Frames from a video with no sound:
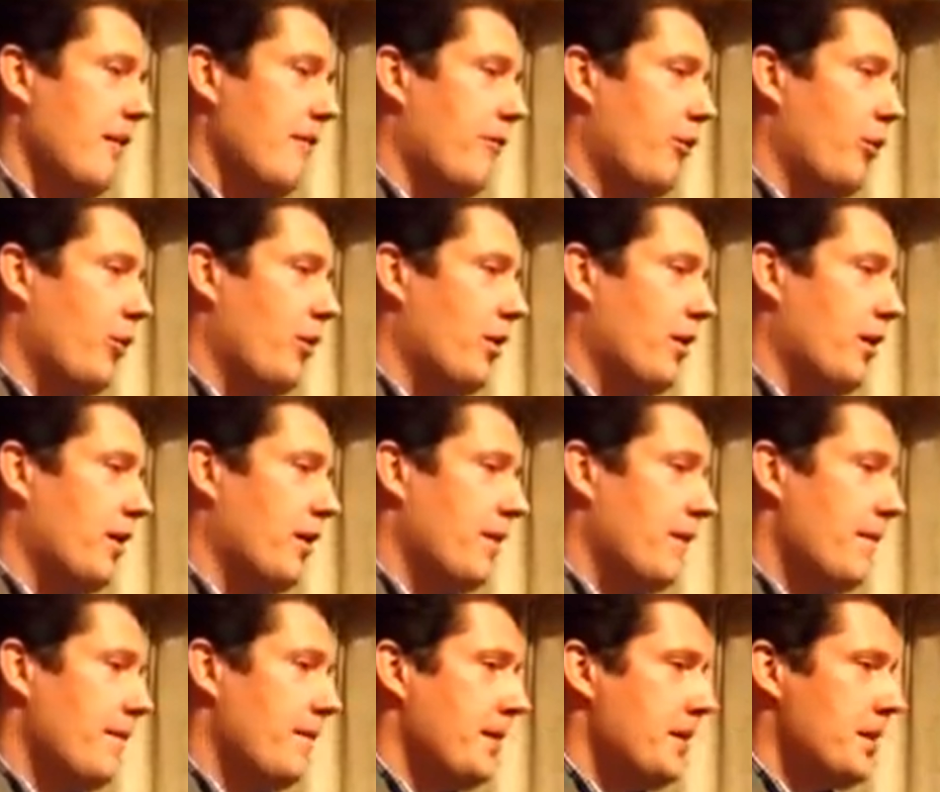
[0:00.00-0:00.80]

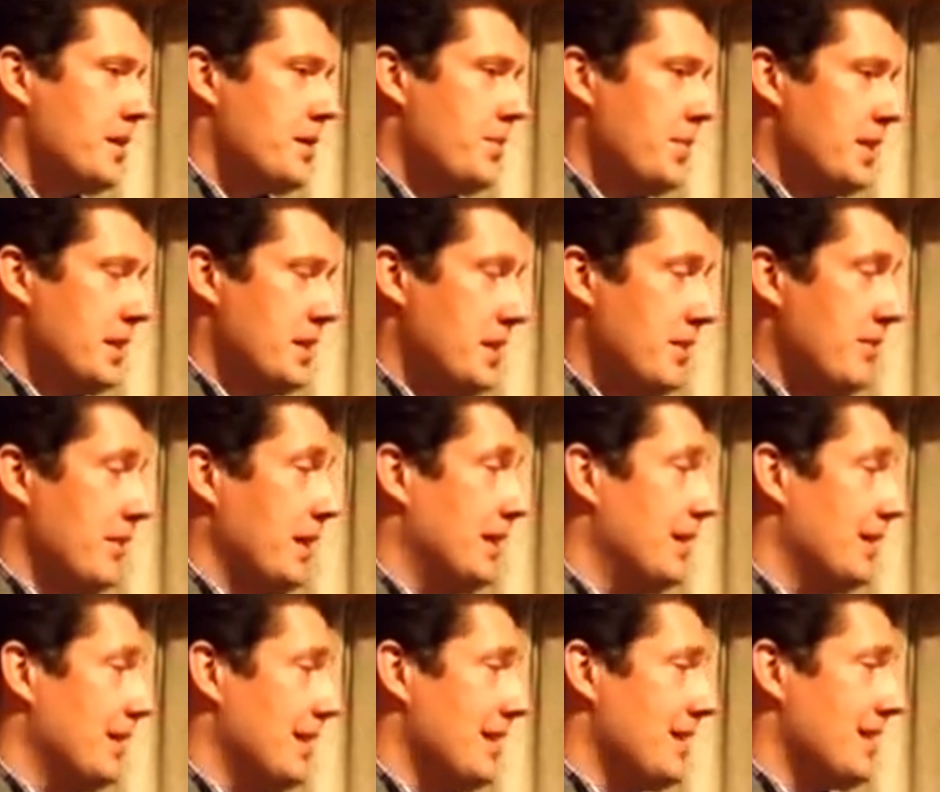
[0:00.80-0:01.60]
for
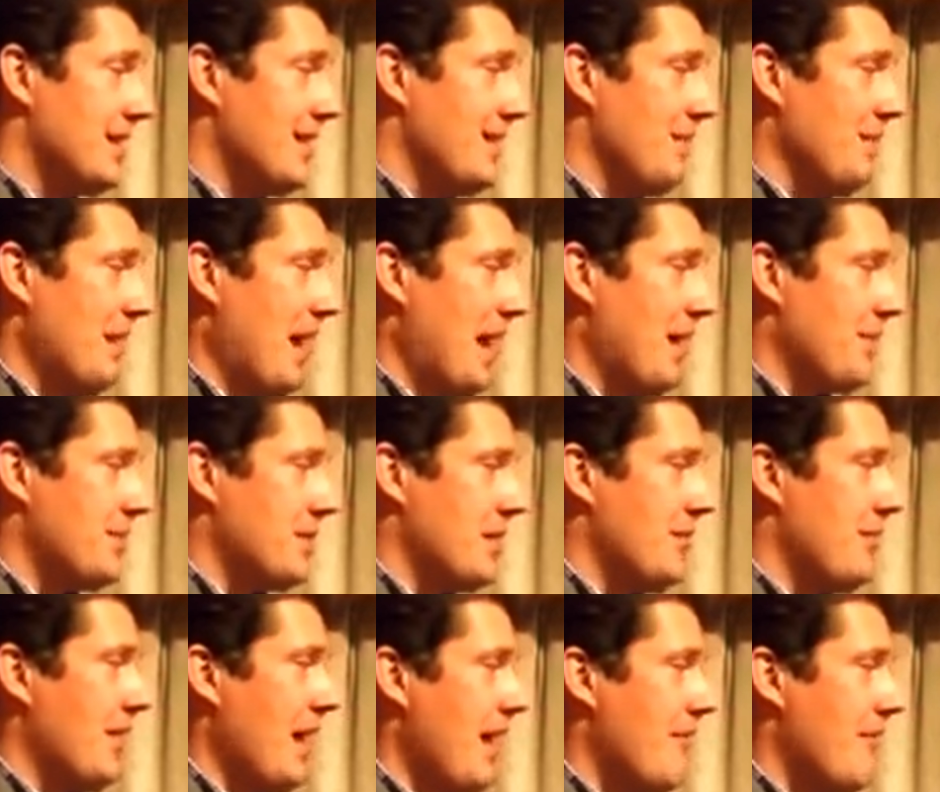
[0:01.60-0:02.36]
specific lists and maps of